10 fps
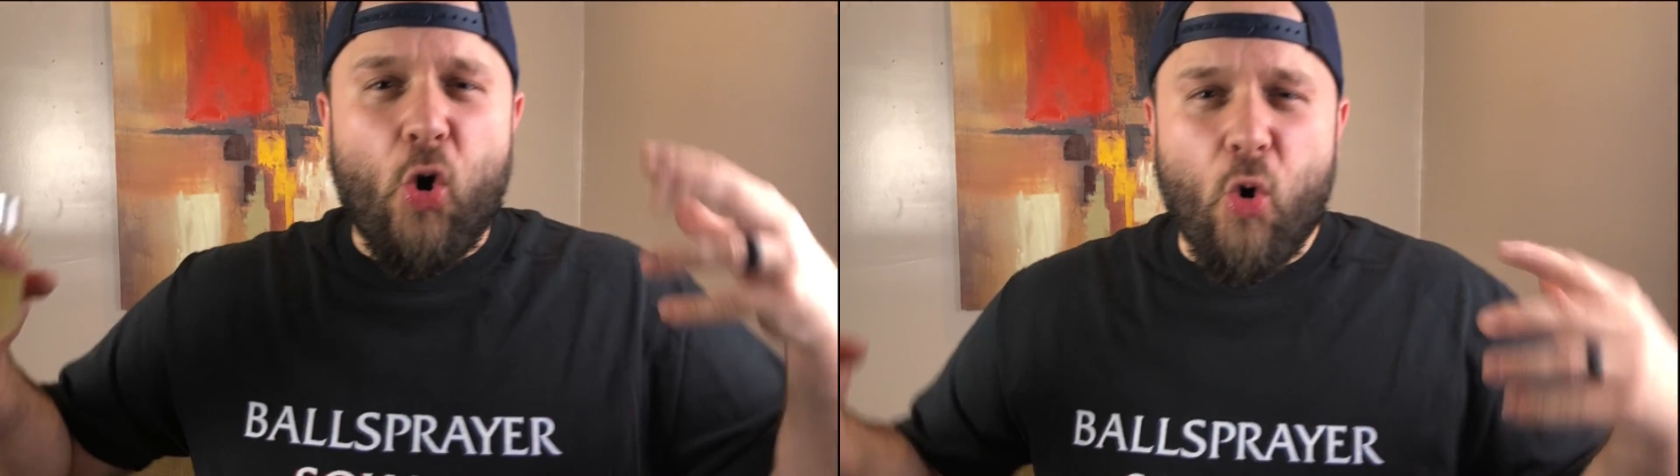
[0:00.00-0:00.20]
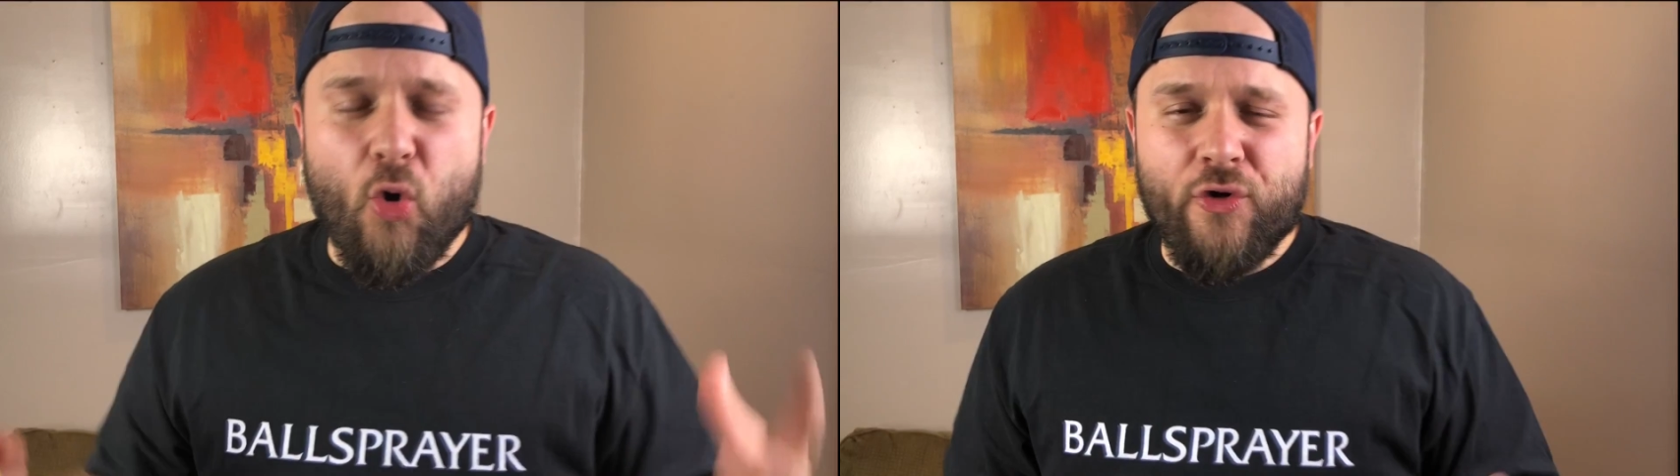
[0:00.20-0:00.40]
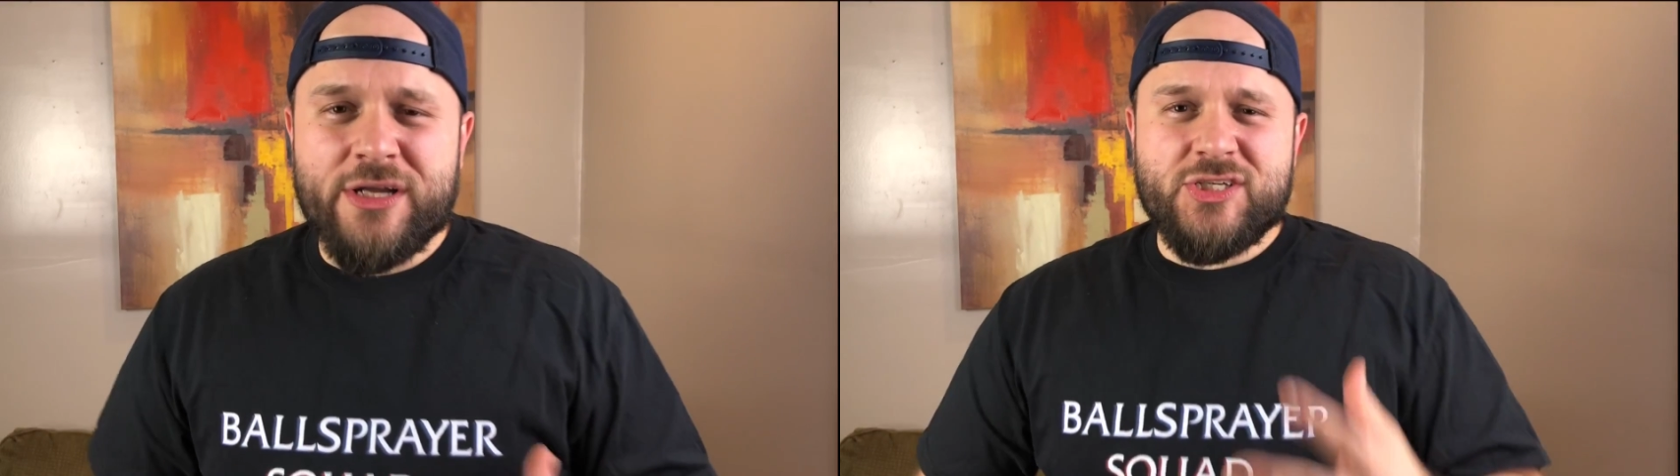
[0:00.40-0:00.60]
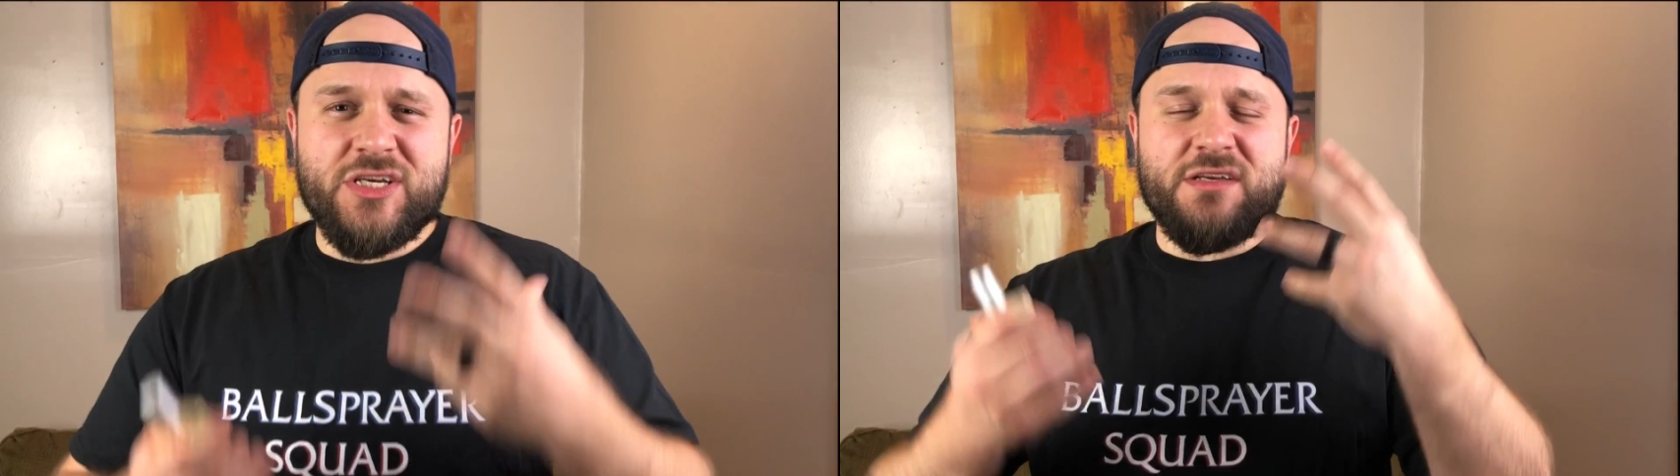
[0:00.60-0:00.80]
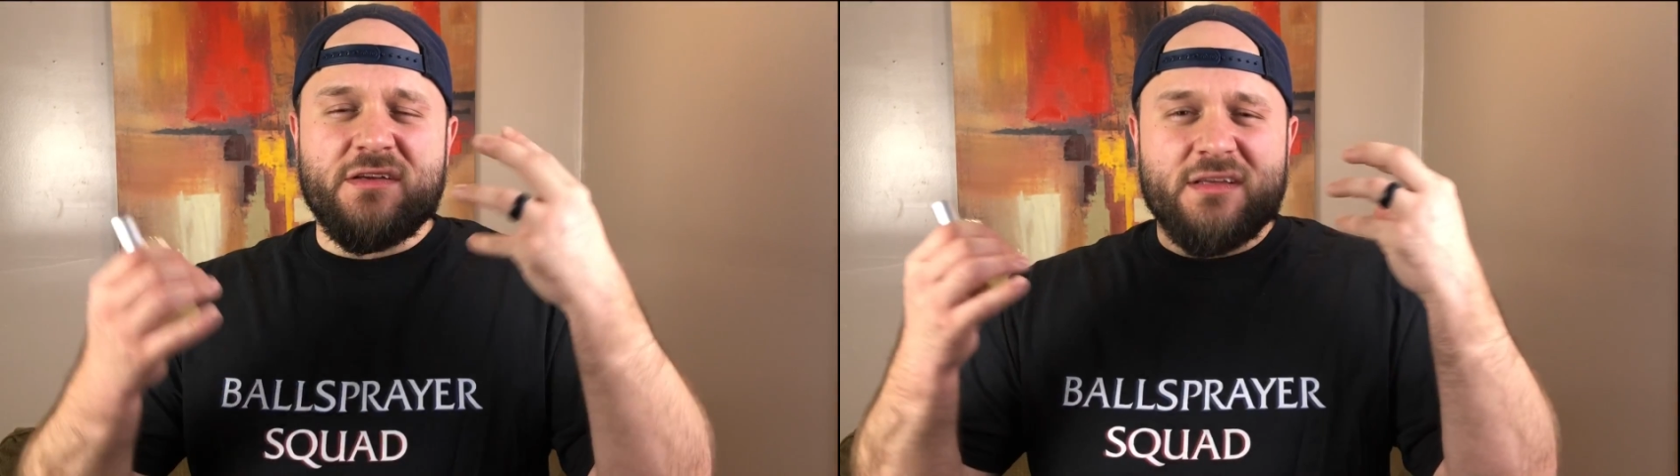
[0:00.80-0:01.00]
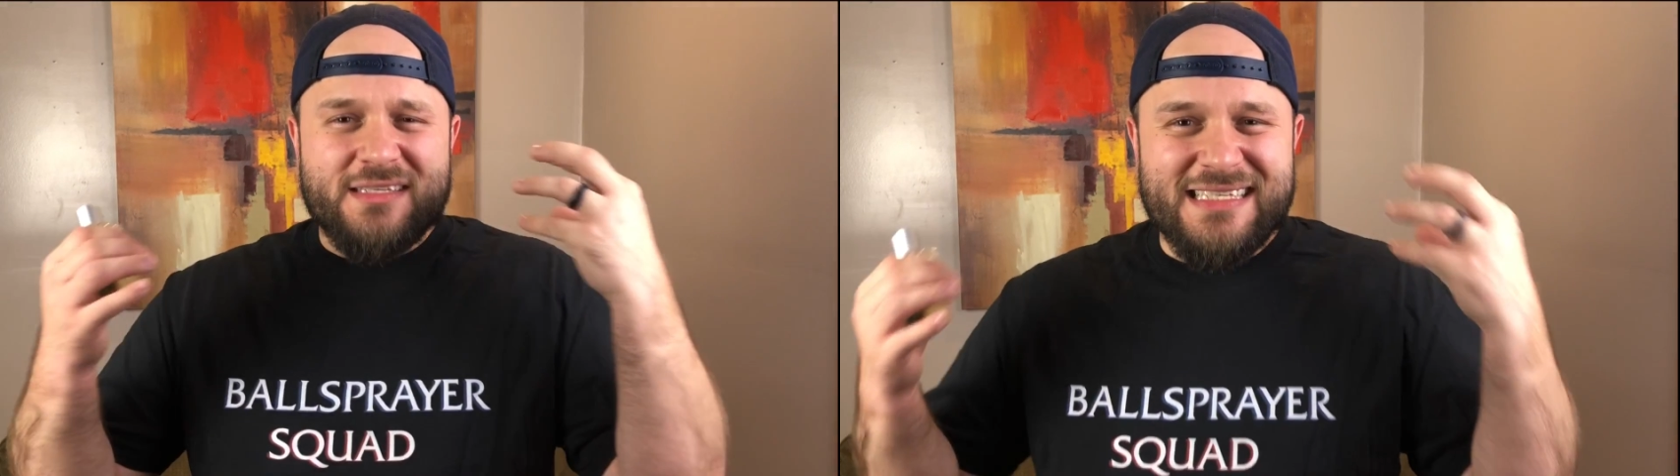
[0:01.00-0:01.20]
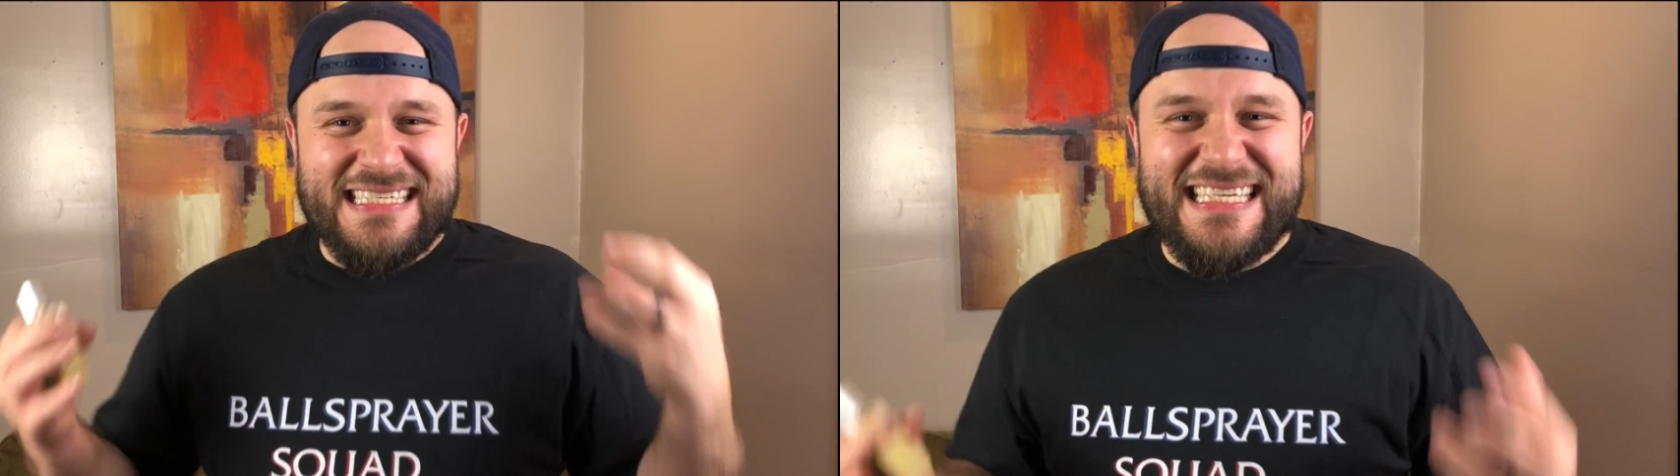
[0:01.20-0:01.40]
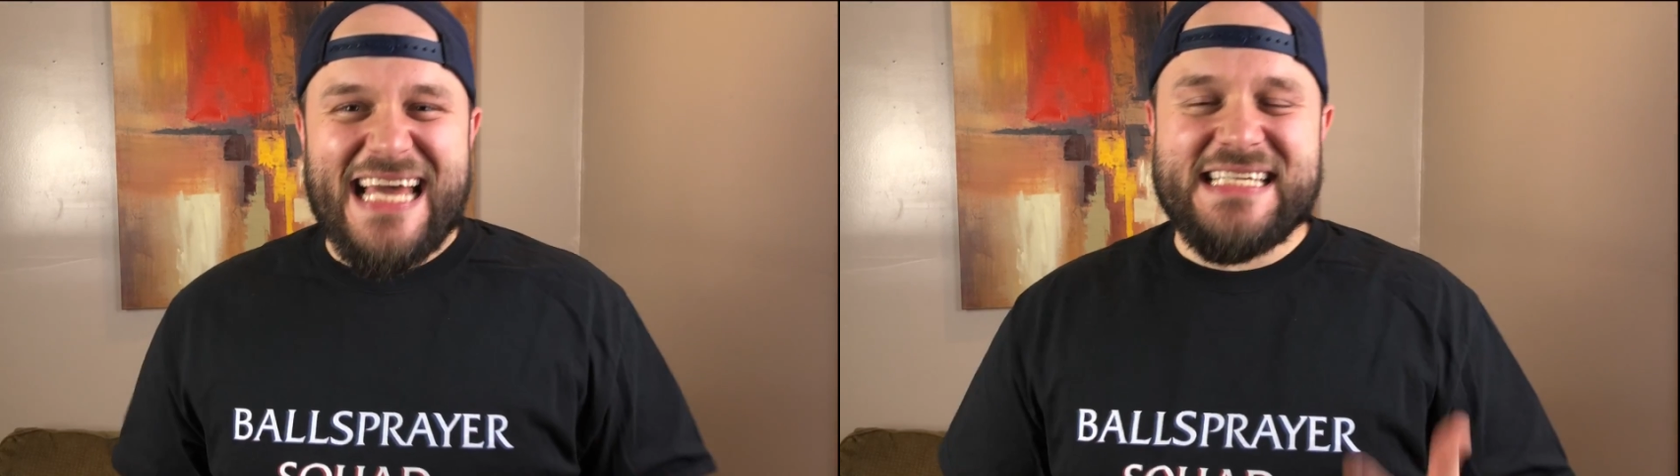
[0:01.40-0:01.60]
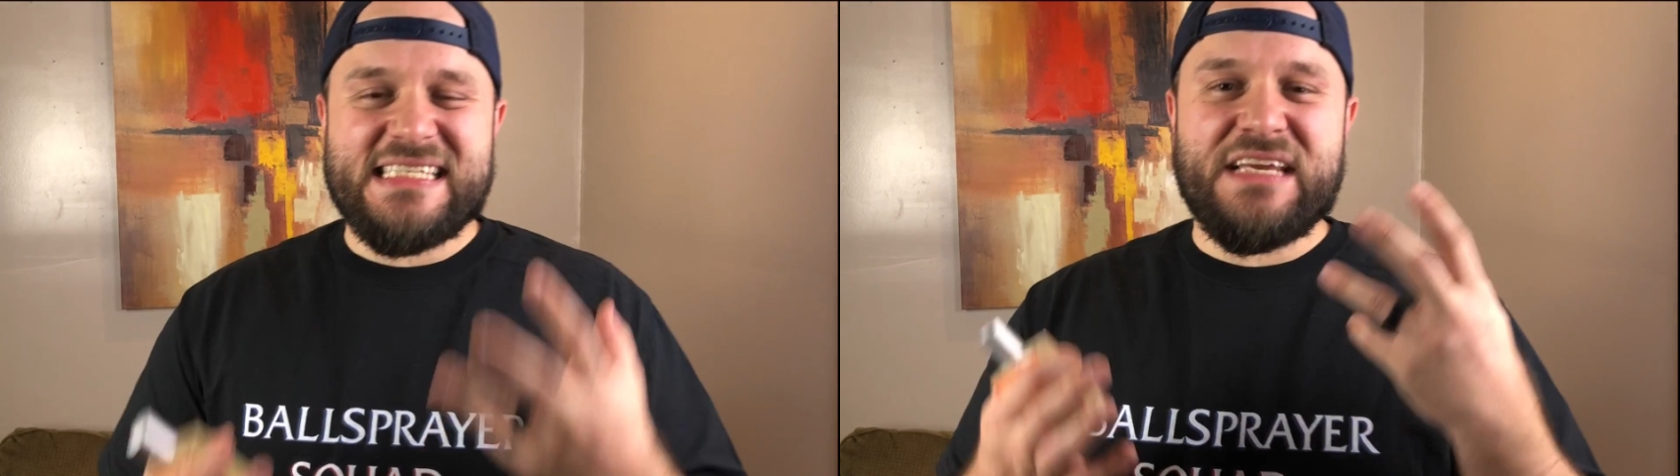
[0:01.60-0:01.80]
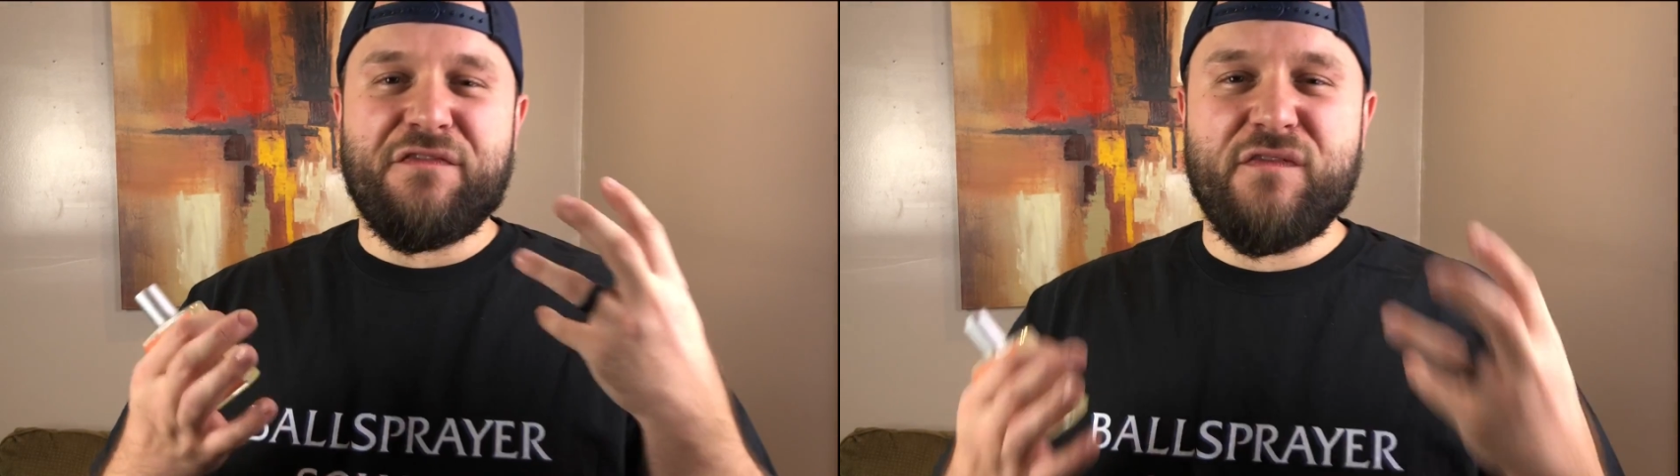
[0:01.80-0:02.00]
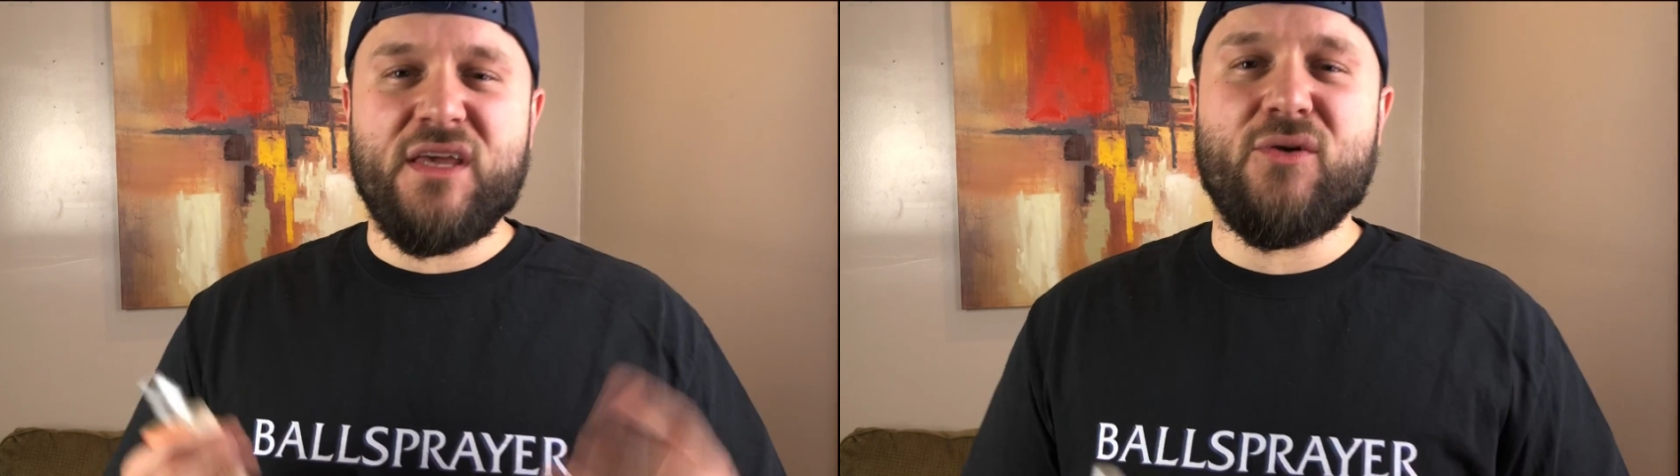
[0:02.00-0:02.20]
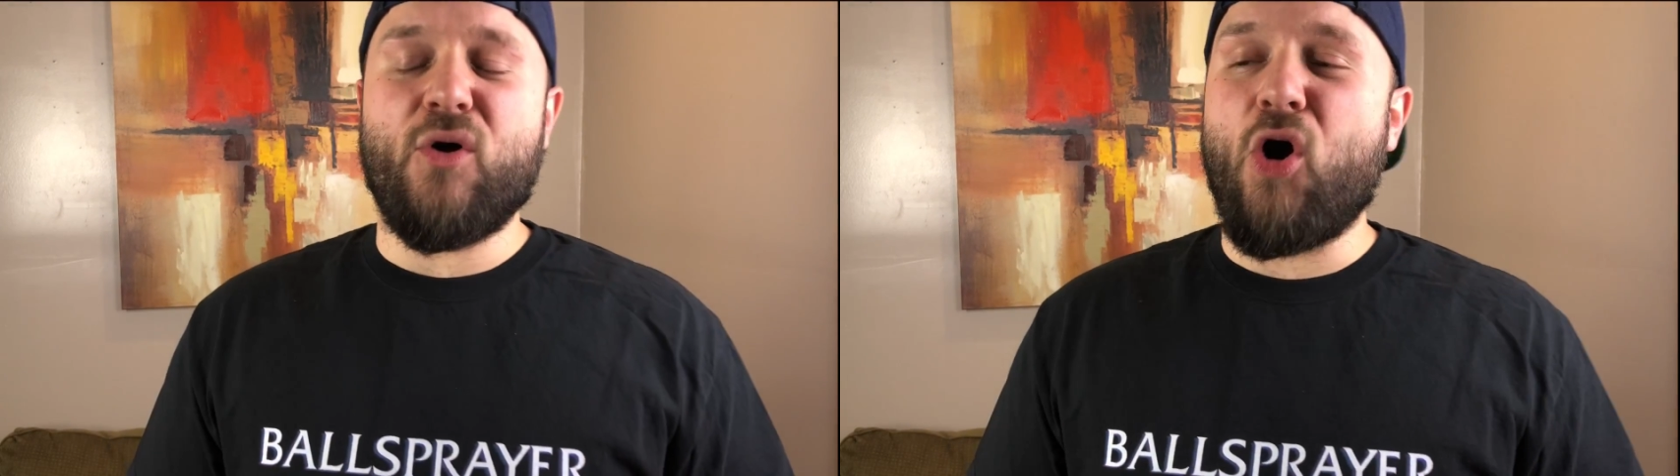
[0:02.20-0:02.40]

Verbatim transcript: orangey, zesty feel,